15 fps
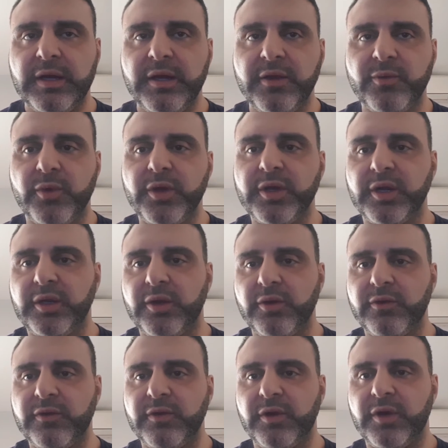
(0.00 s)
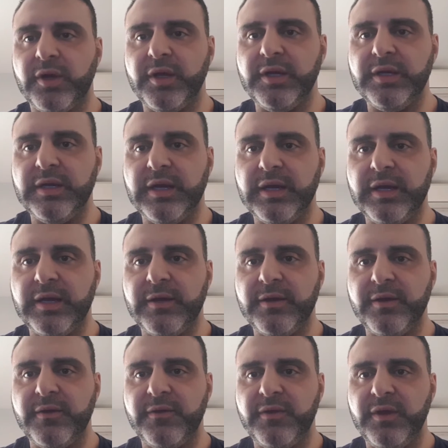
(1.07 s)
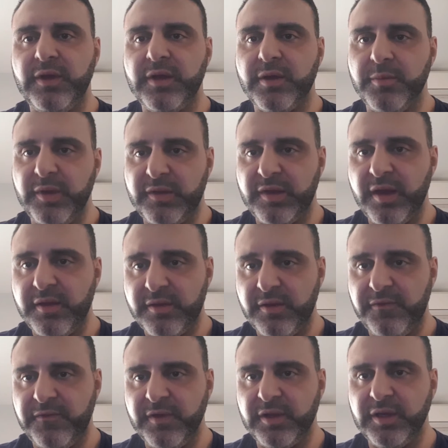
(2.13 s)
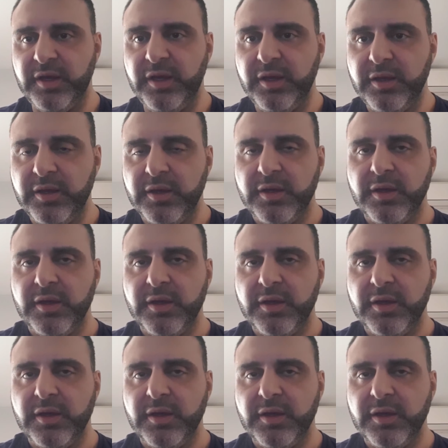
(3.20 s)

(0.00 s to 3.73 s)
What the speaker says: He's working alongside the Miss Sexy filly,